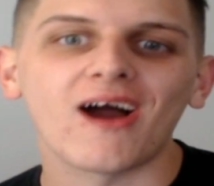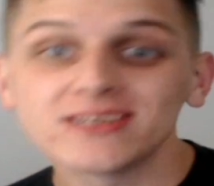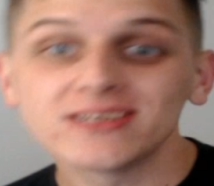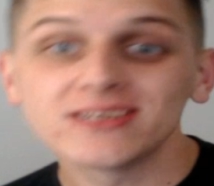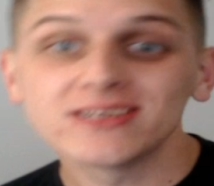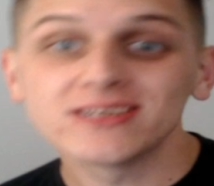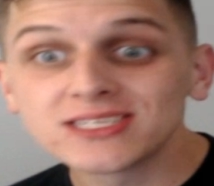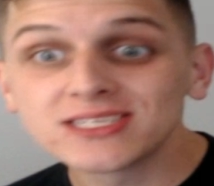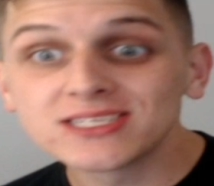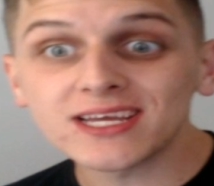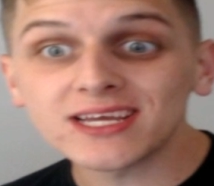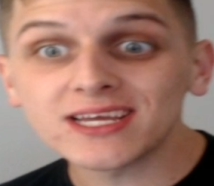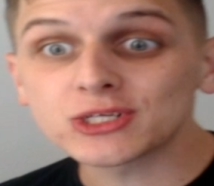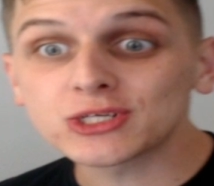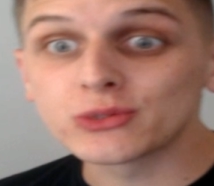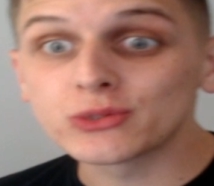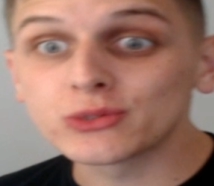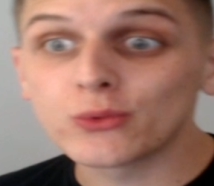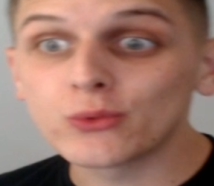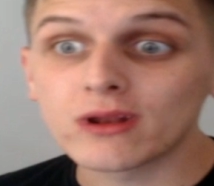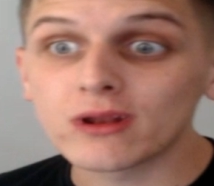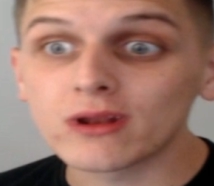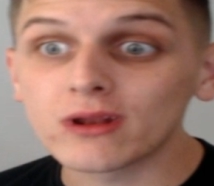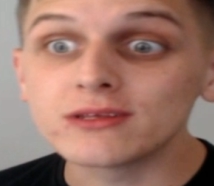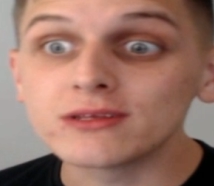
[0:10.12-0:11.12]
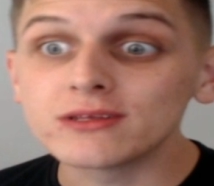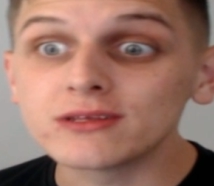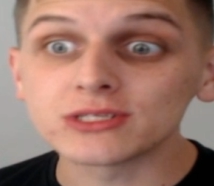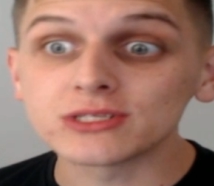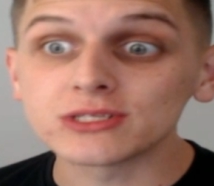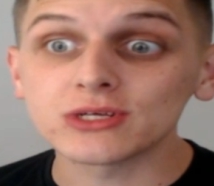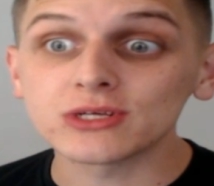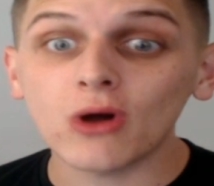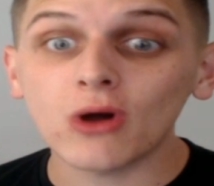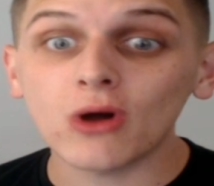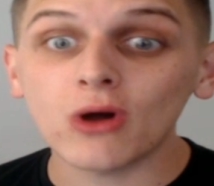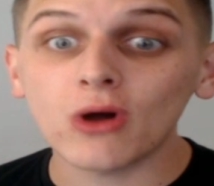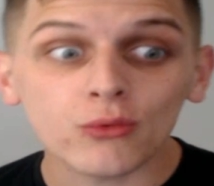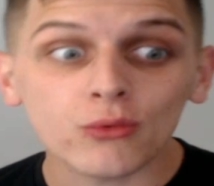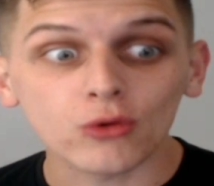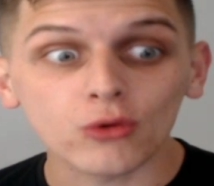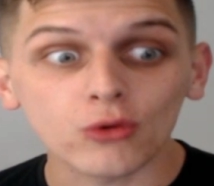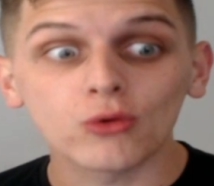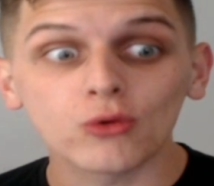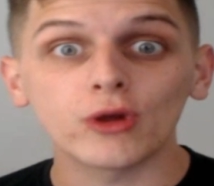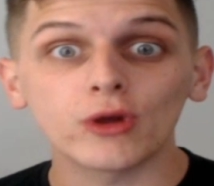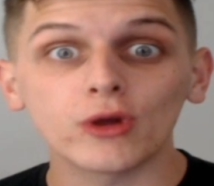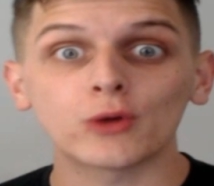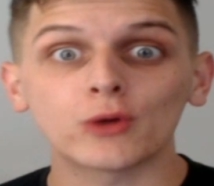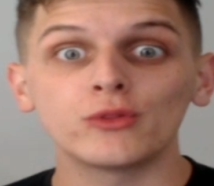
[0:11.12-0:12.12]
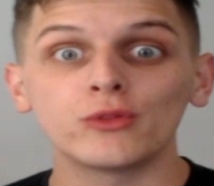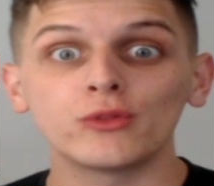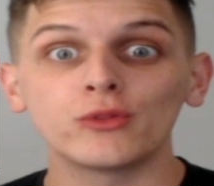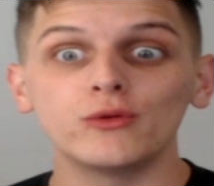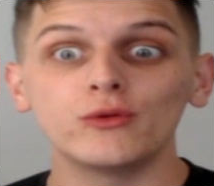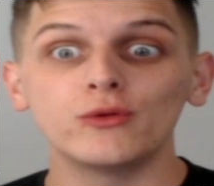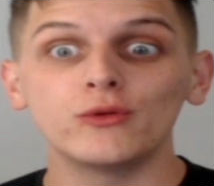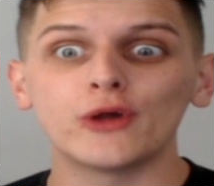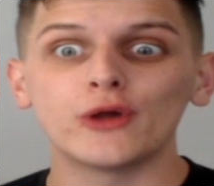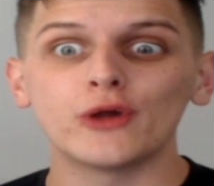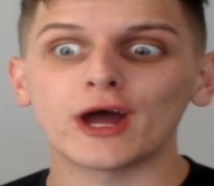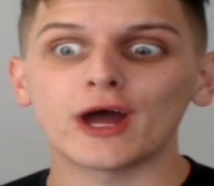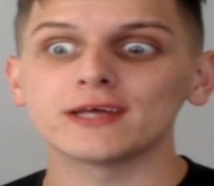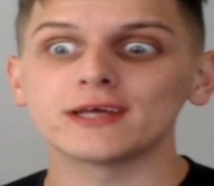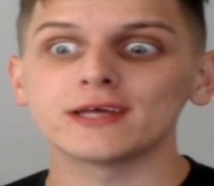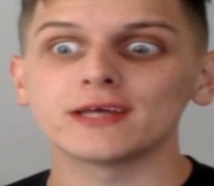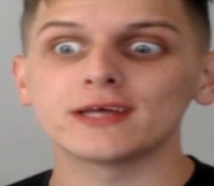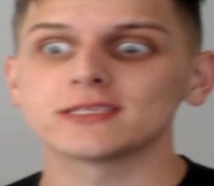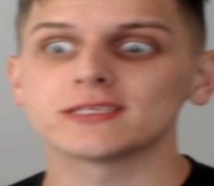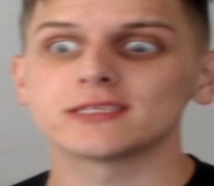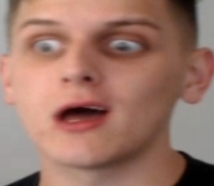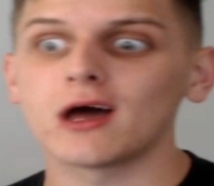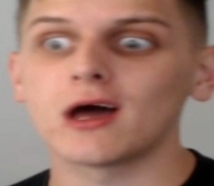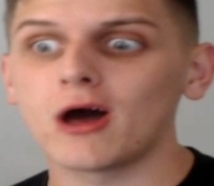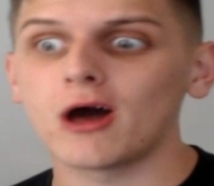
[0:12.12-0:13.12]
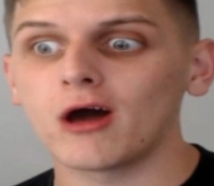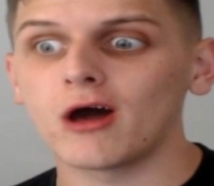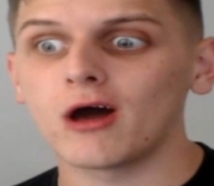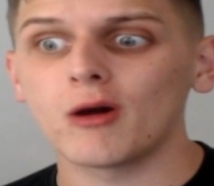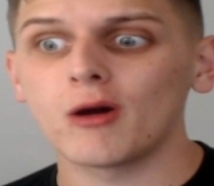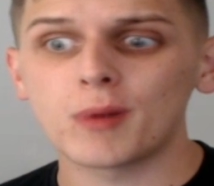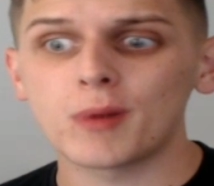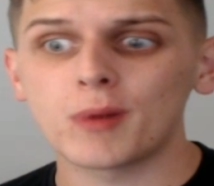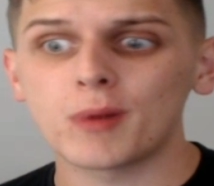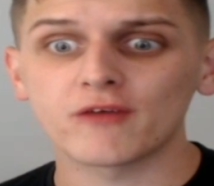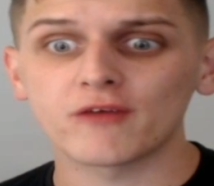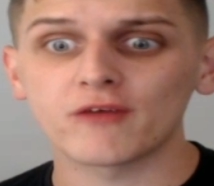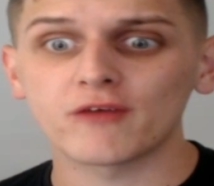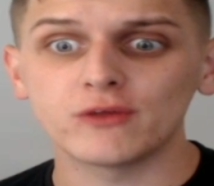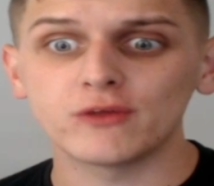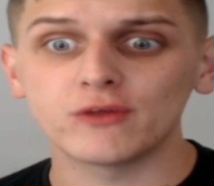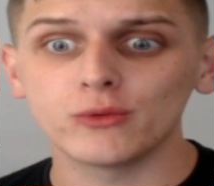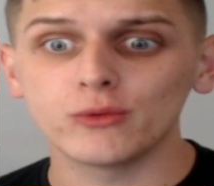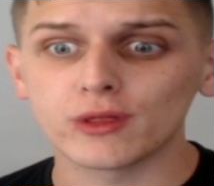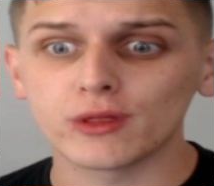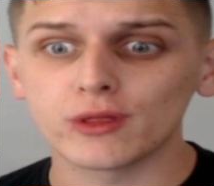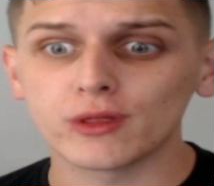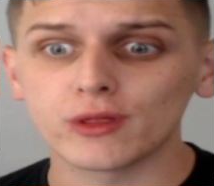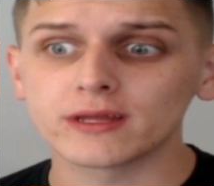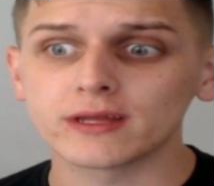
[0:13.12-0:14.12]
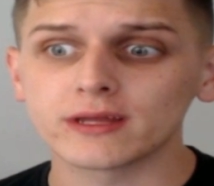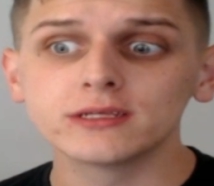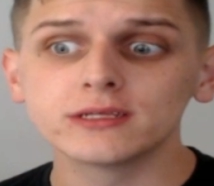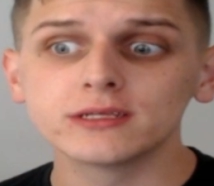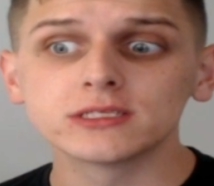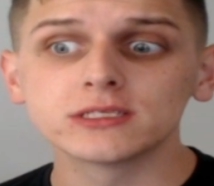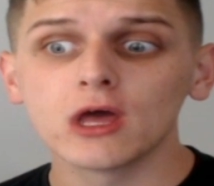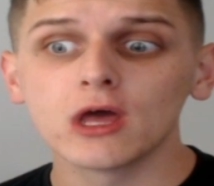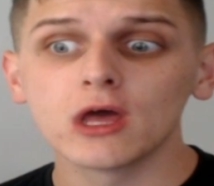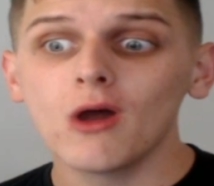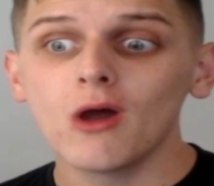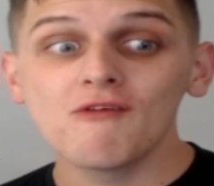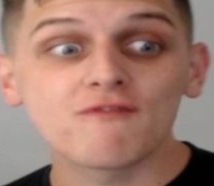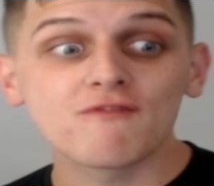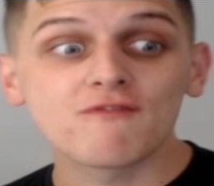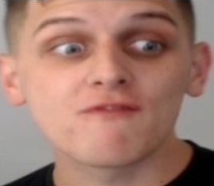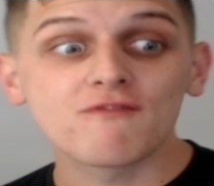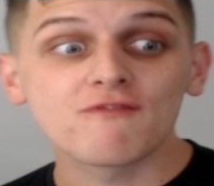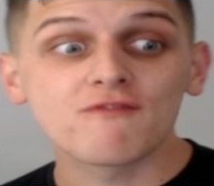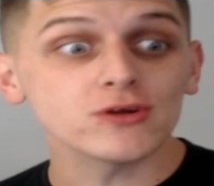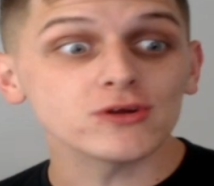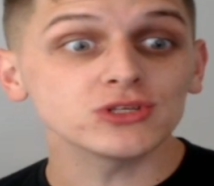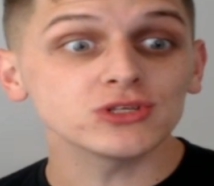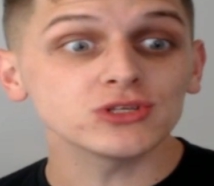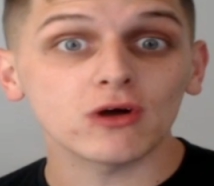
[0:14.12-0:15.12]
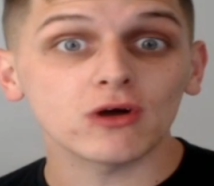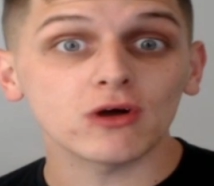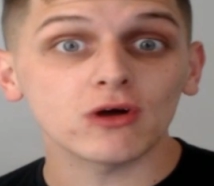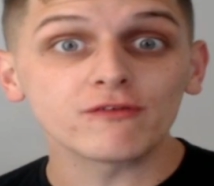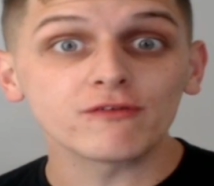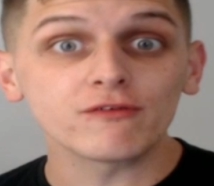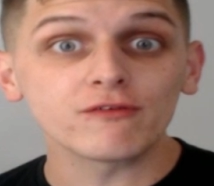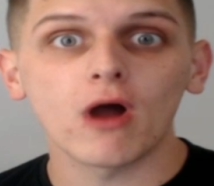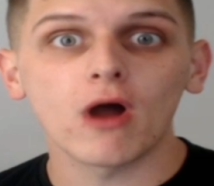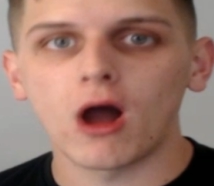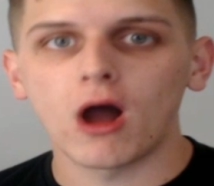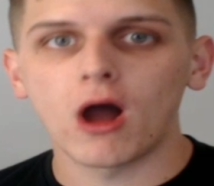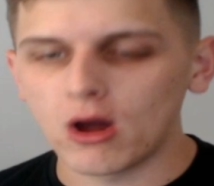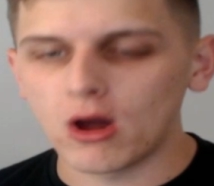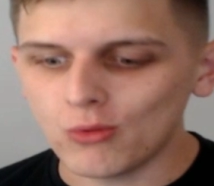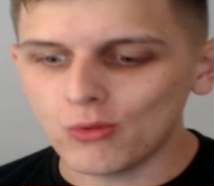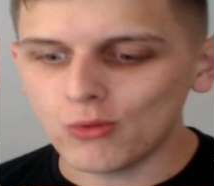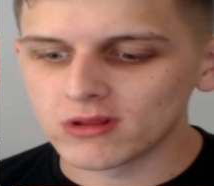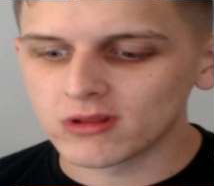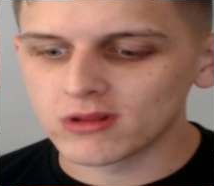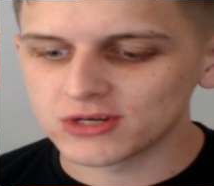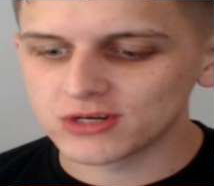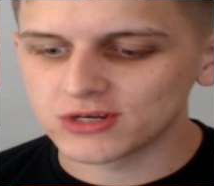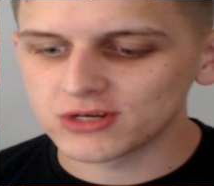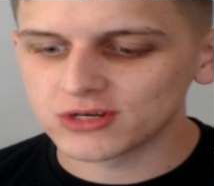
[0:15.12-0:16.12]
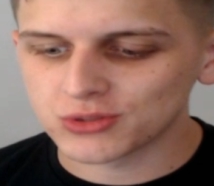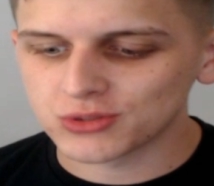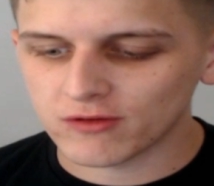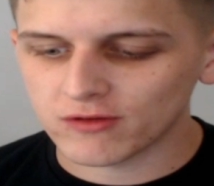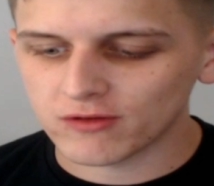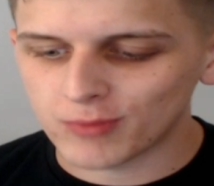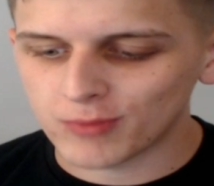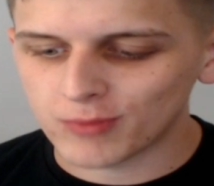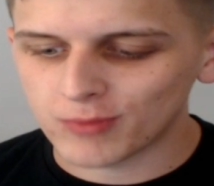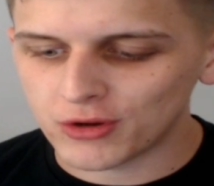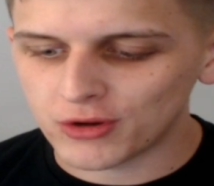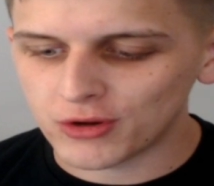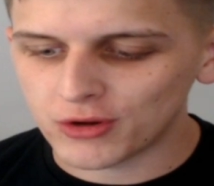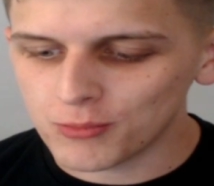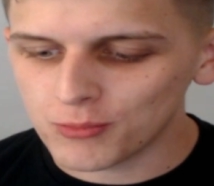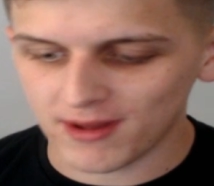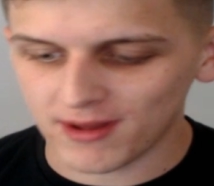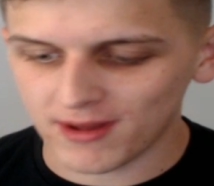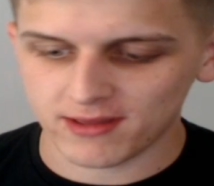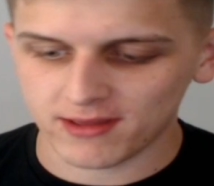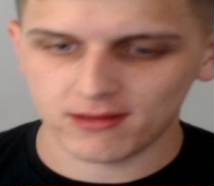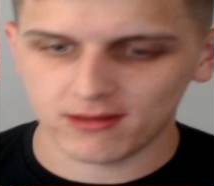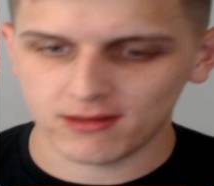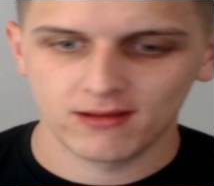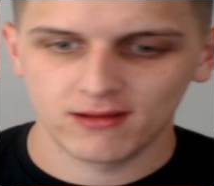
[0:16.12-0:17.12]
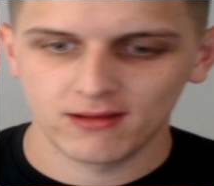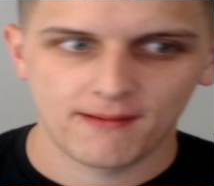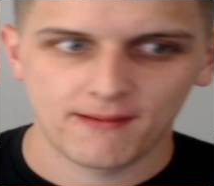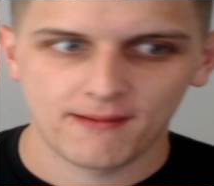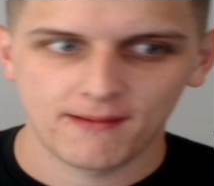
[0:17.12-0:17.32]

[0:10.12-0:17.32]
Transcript: I just actually wanted to talk real quick with you guys about a few things. First off, I wanted to show off my new mic.